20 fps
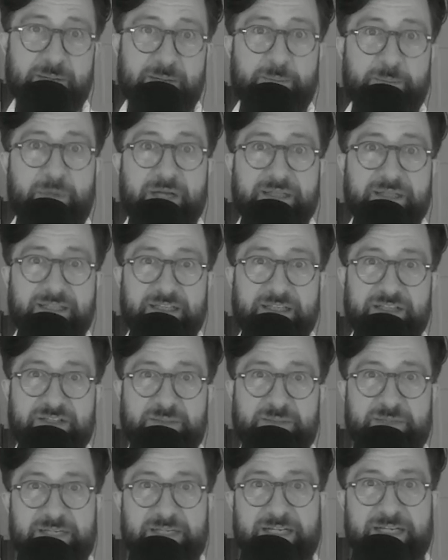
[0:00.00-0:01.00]
But that
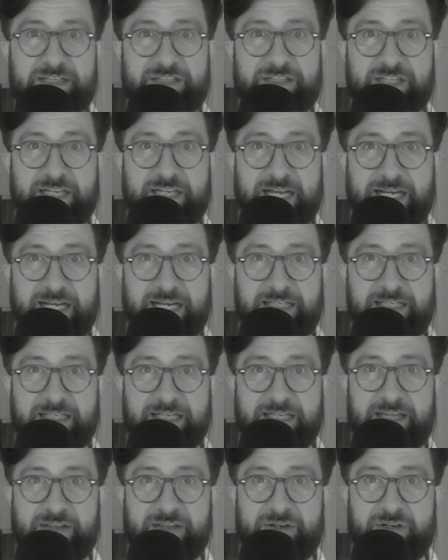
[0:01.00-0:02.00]
doesn't mean that she can't get
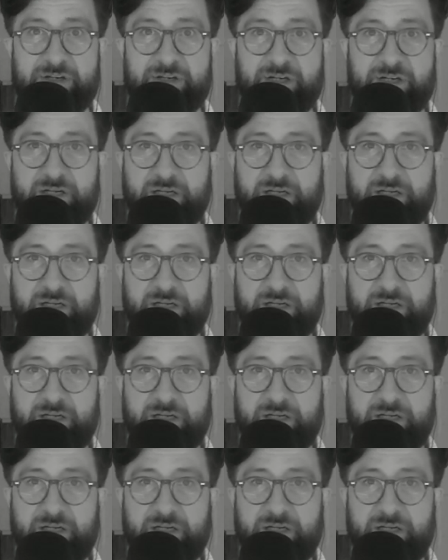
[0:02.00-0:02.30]
together.